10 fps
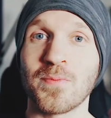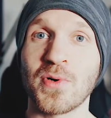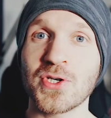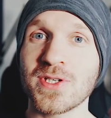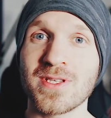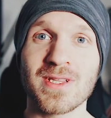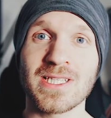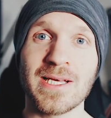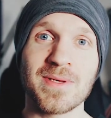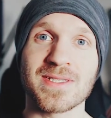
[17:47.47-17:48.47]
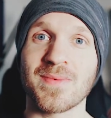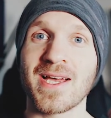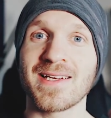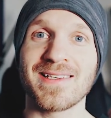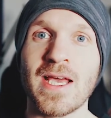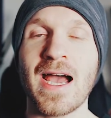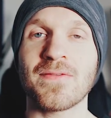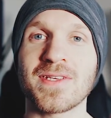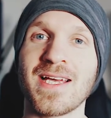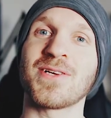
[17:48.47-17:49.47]
push it to the limits, man. You
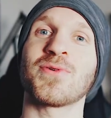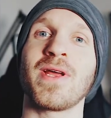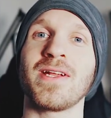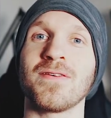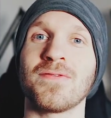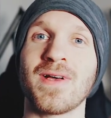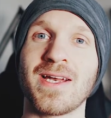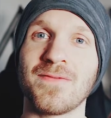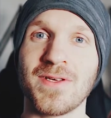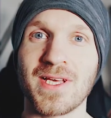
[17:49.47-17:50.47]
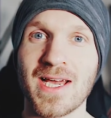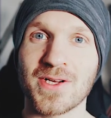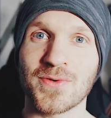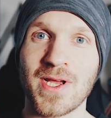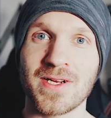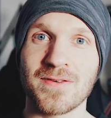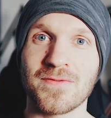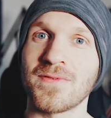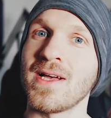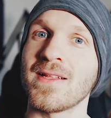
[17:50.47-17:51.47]
have to get creative, and if you get
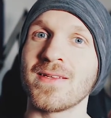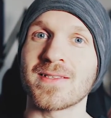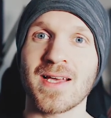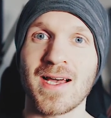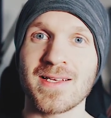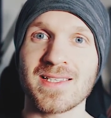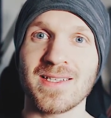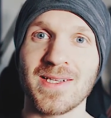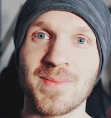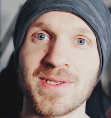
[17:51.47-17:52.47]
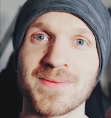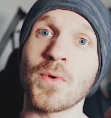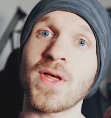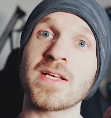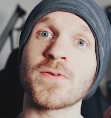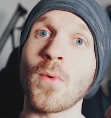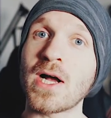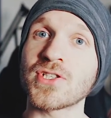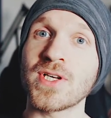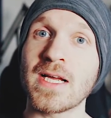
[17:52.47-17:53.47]
creative, the sky is the limit. Well, thanks for
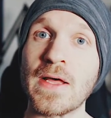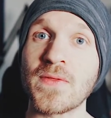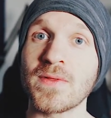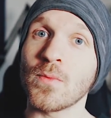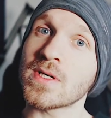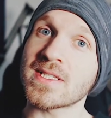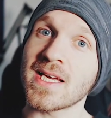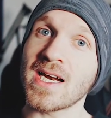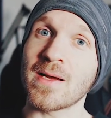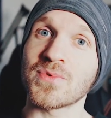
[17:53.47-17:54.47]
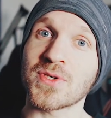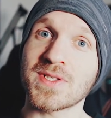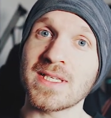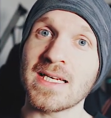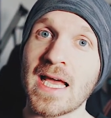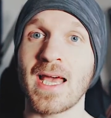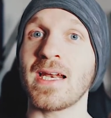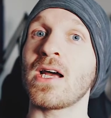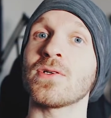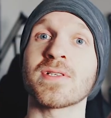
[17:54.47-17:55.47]
watching, and once again, I'm Tristan,
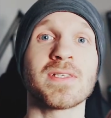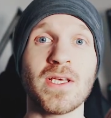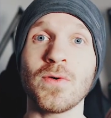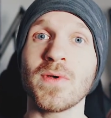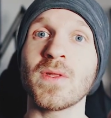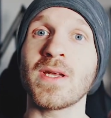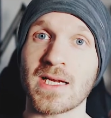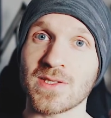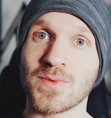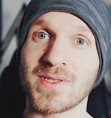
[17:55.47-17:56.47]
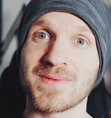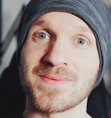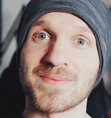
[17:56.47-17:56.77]
and I'll see you in the next one.